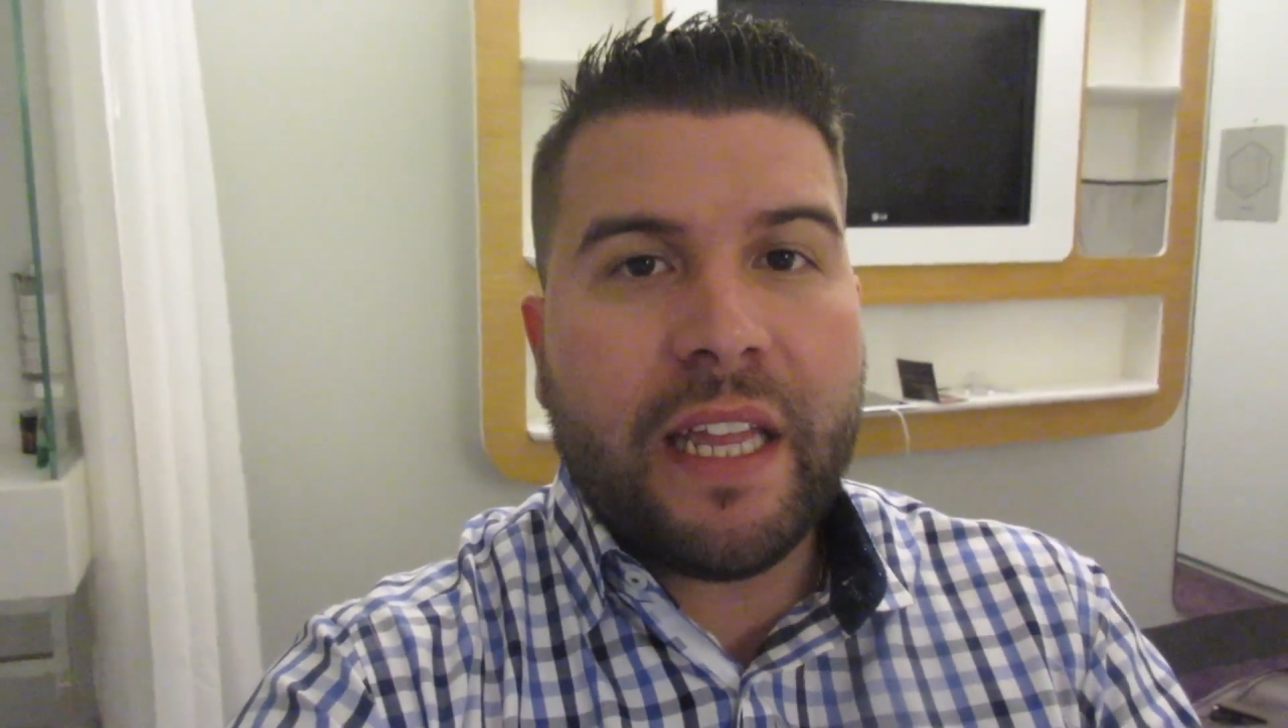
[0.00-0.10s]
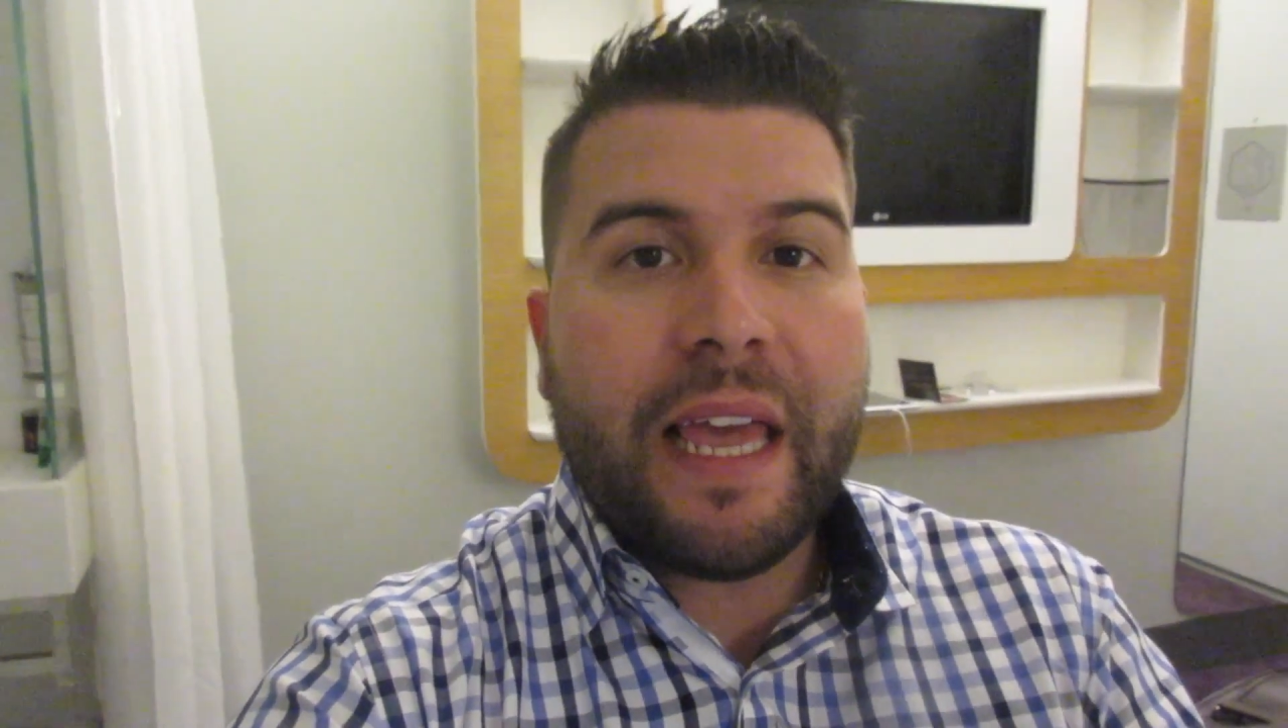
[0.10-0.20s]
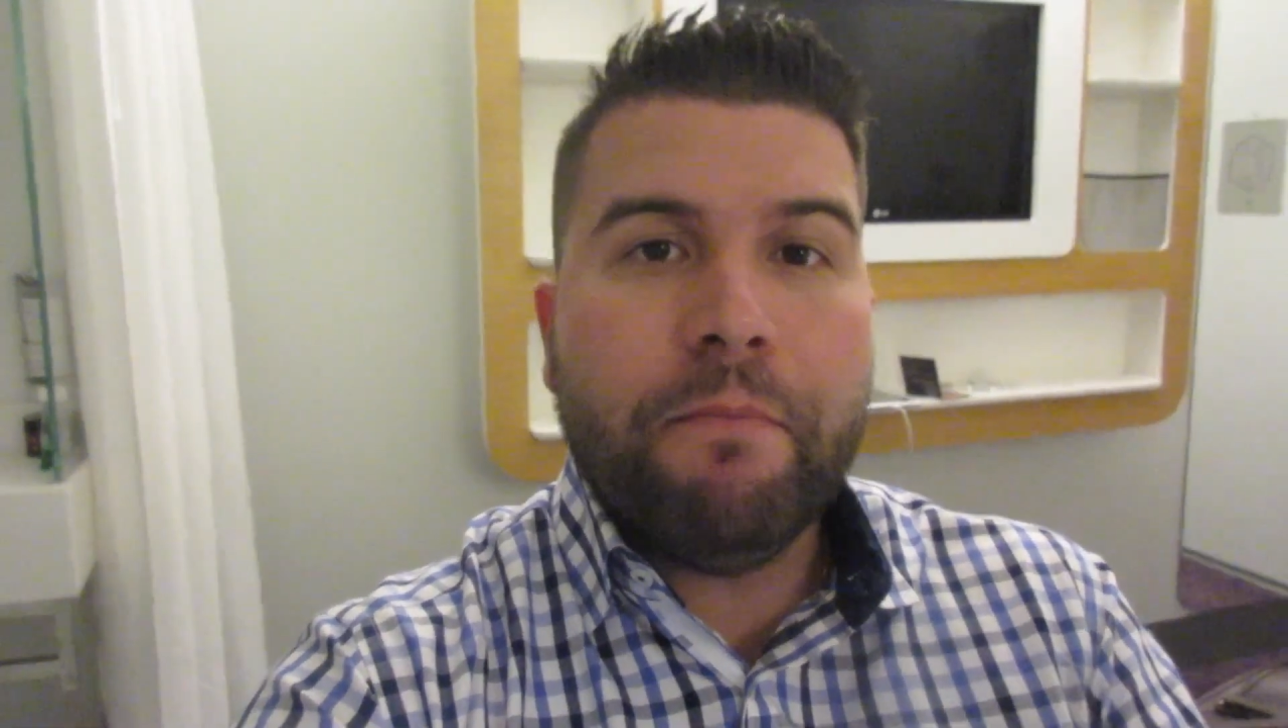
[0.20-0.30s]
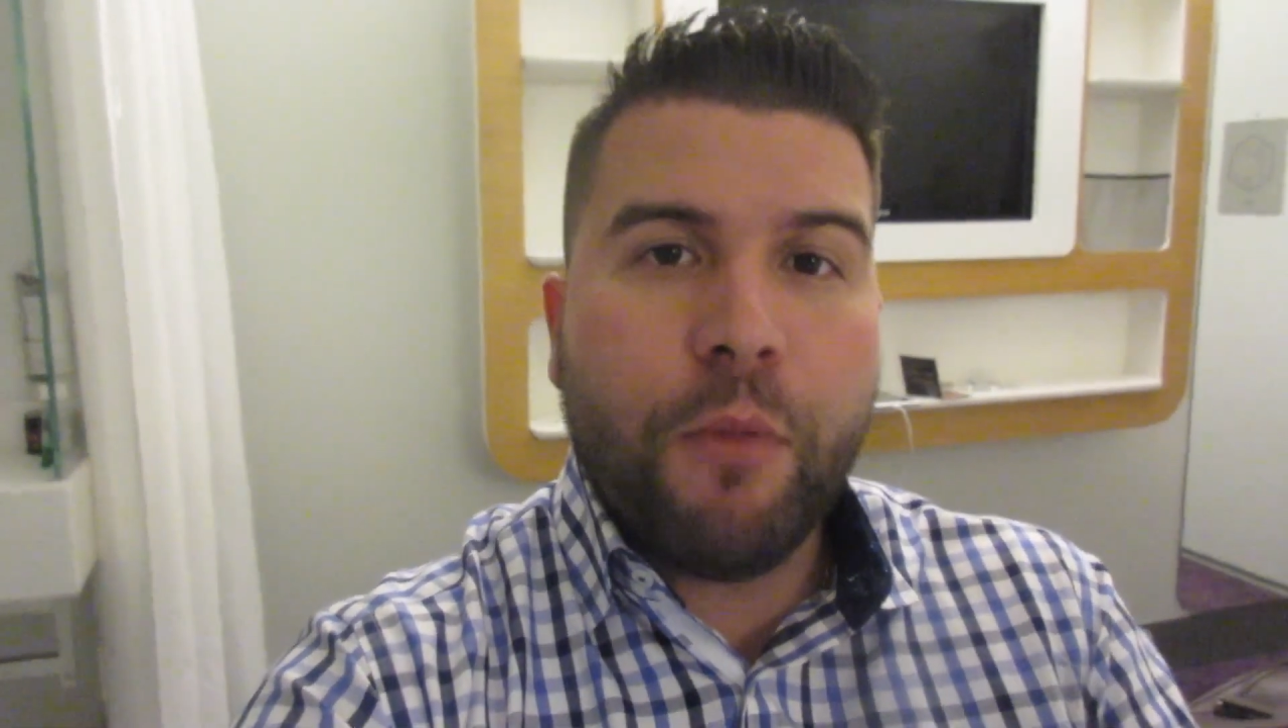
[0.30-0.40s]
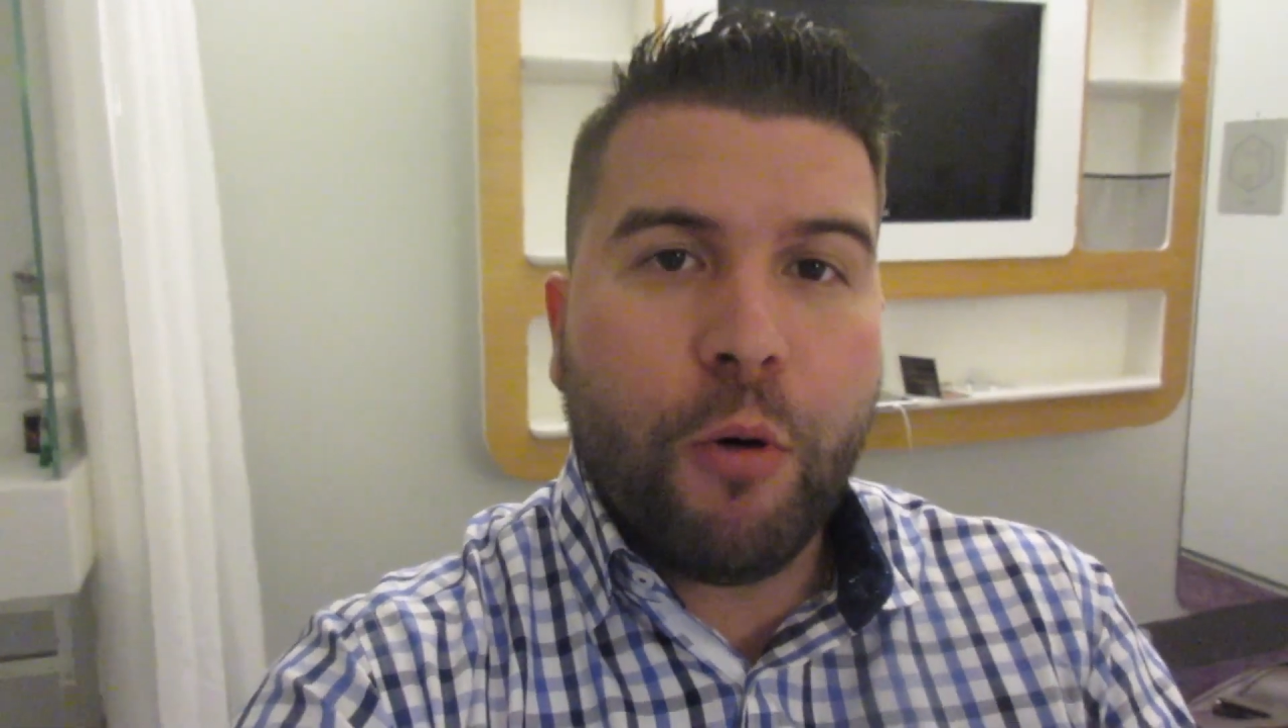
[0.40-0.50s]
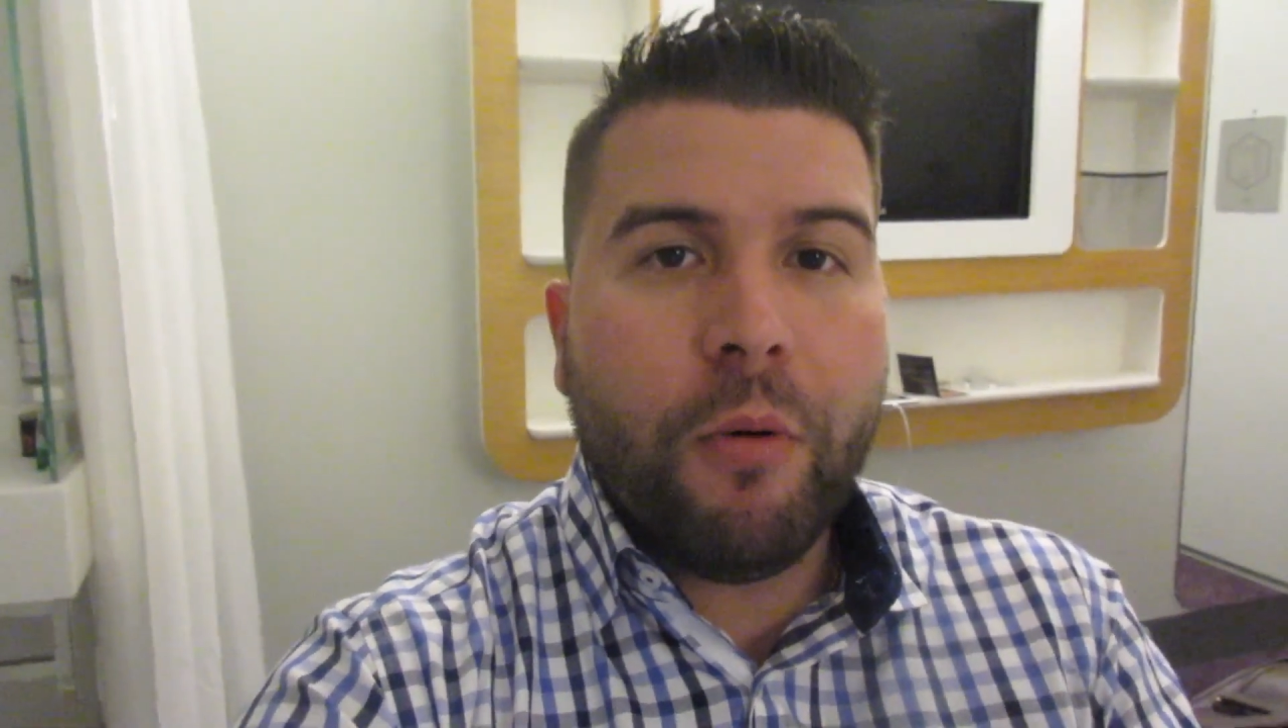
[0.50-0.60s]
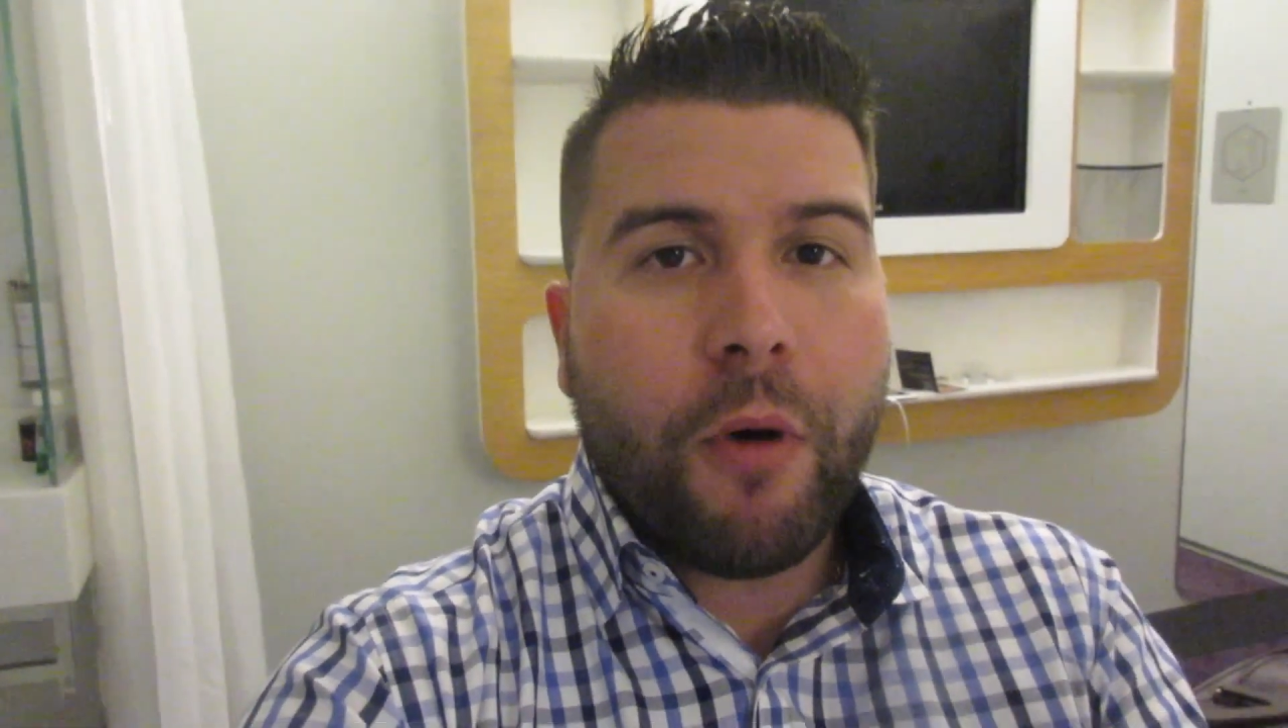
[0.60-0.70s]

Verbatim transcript: in mobile